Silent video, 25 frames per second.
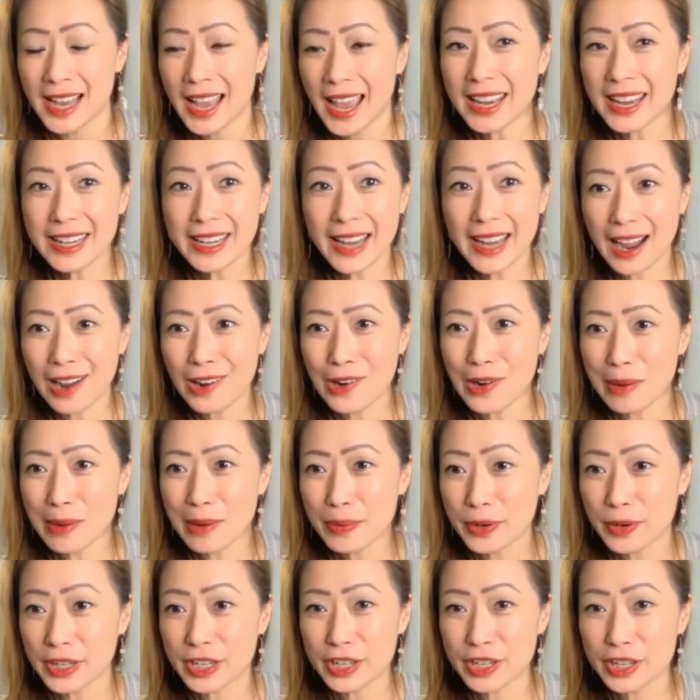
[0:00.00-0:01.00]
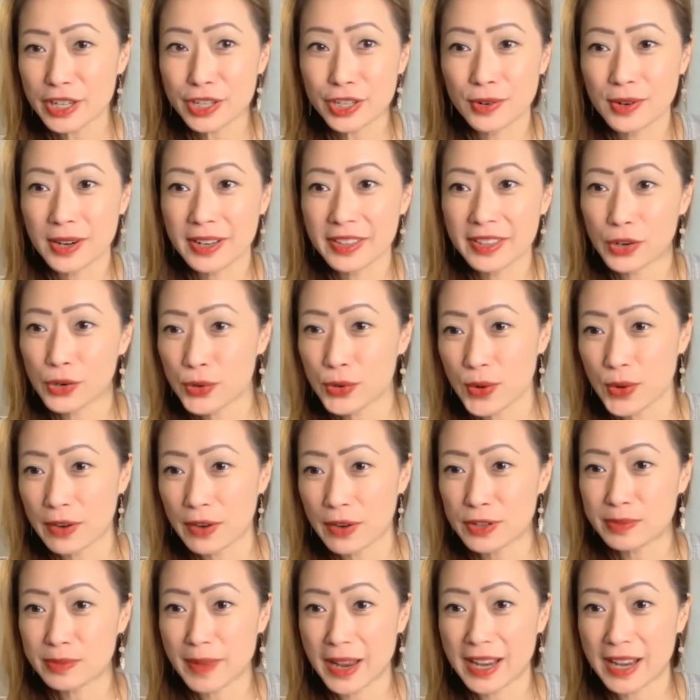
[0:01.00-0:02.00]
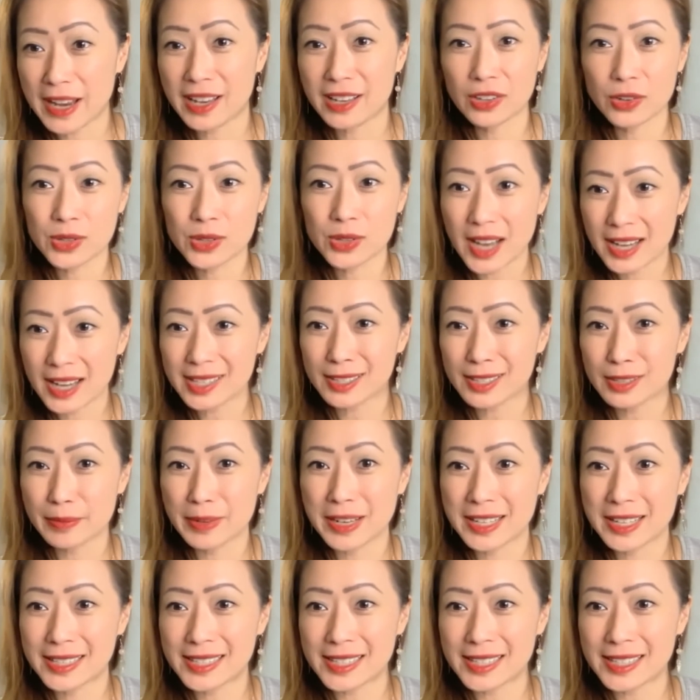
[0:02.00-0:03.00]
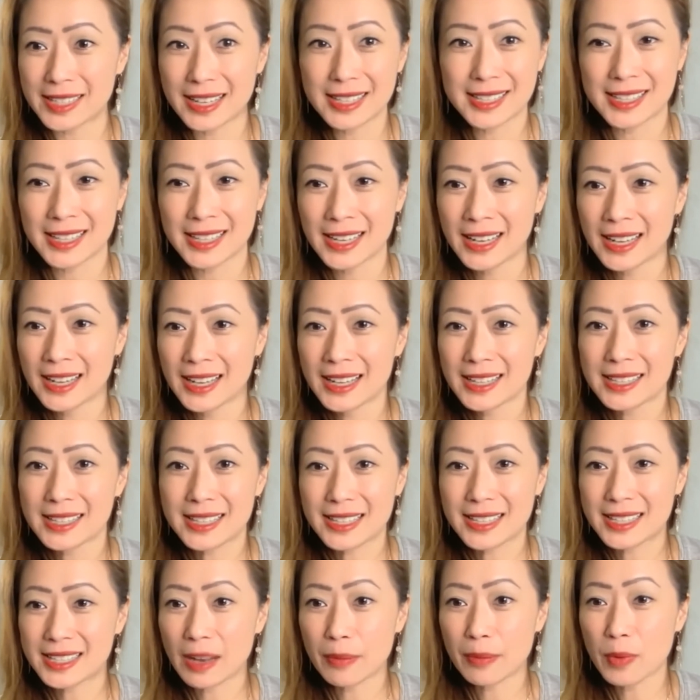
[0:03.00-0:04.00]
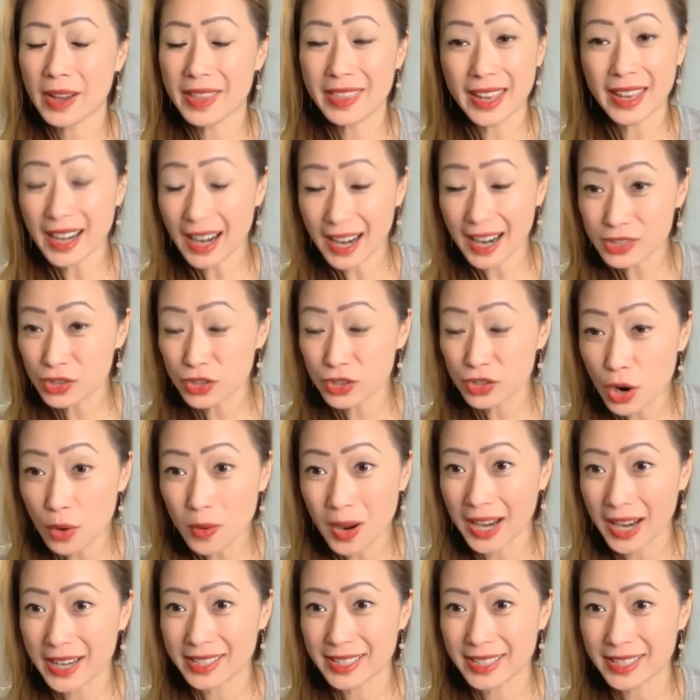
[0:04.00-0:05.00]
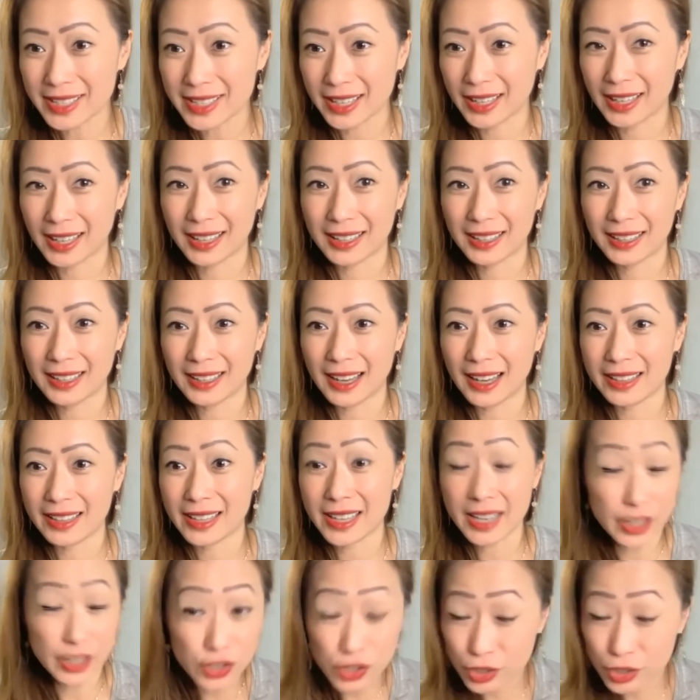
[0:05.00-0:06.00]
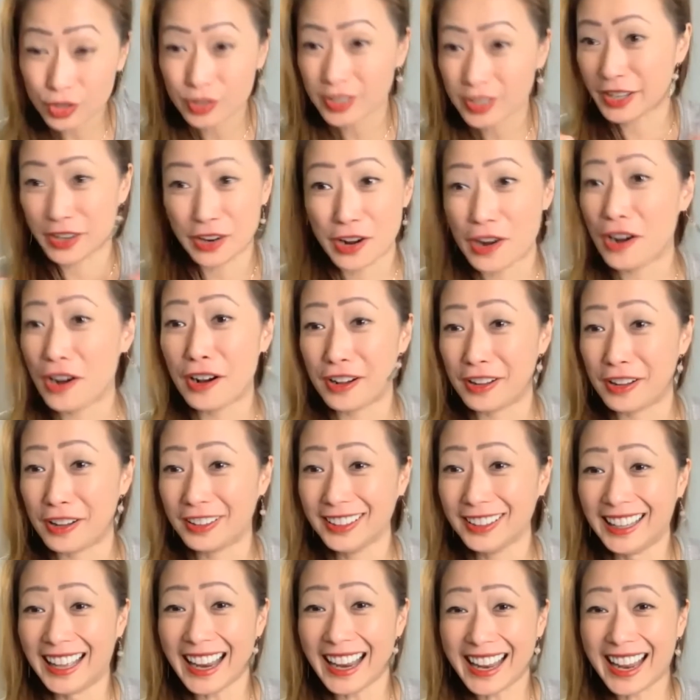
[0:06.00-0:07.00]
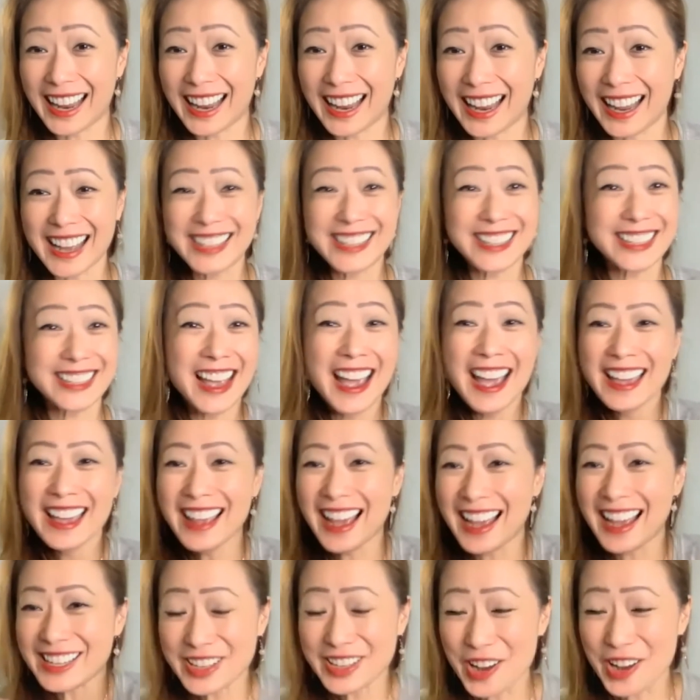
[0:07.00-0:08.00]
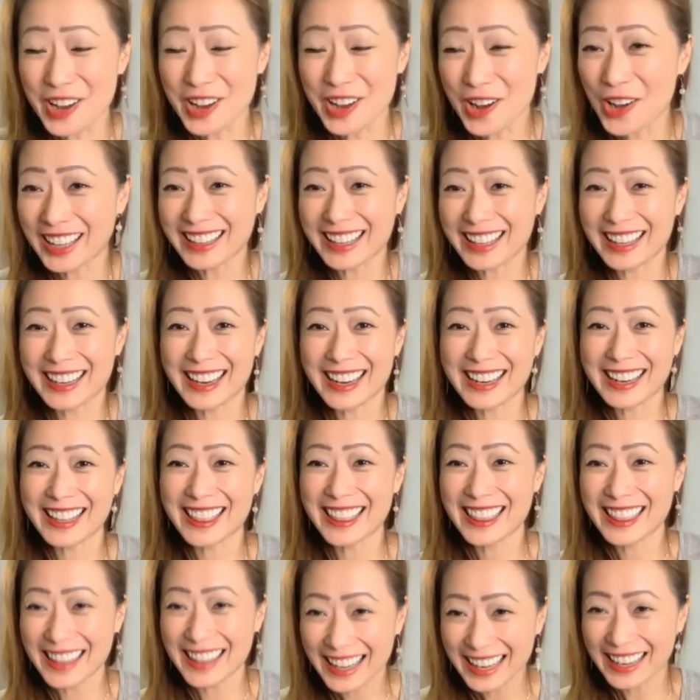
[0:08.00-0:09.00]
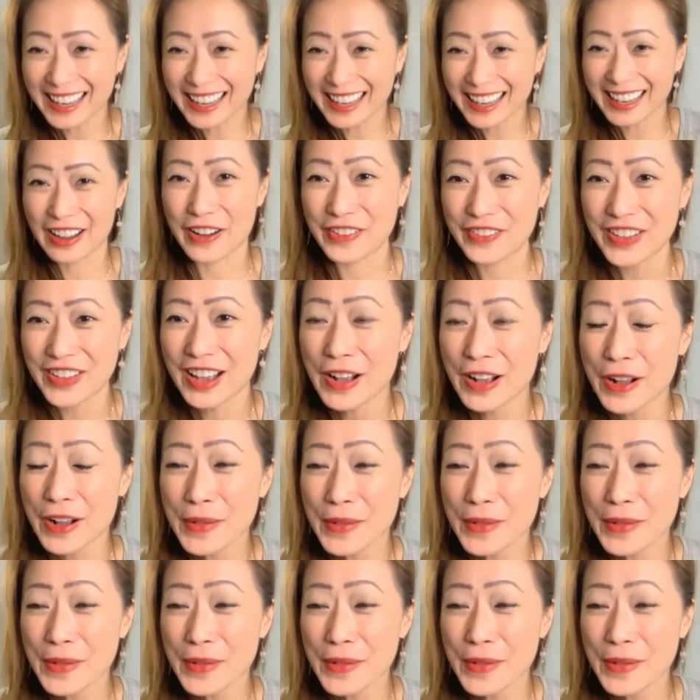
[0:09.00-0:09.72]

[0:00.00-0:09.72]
And now I'm pretty sure that whoever's making those estimates is someone that has no idea the industry at all. Like that's that's the only thing I could think of.